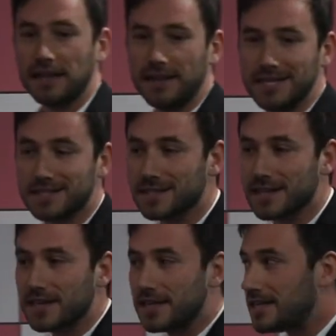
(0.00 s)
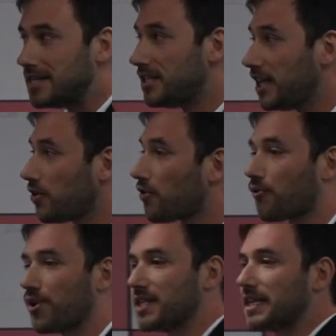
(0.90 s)
This
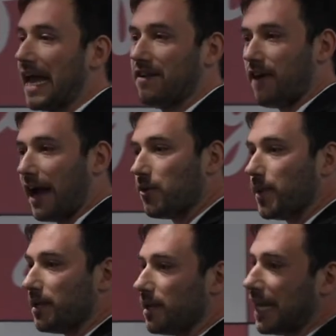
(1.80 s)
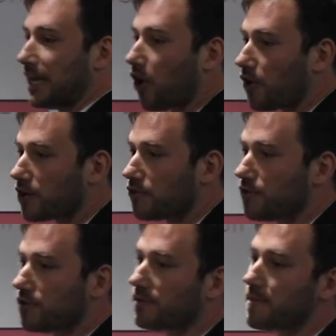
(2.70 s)
zero-risk environment in order
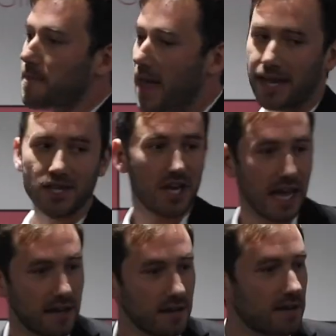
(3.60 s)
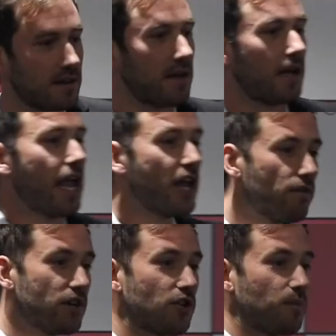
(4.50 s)
to manage, again,
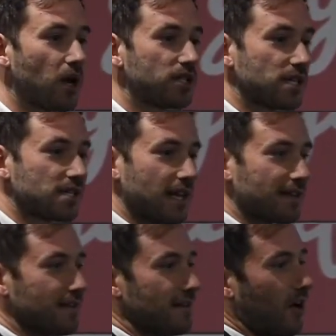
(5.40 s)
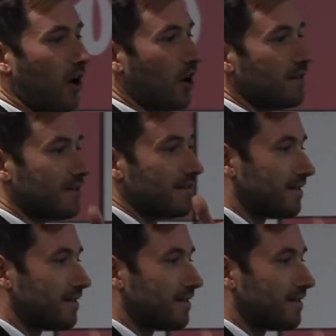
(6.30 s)
innovation projects that on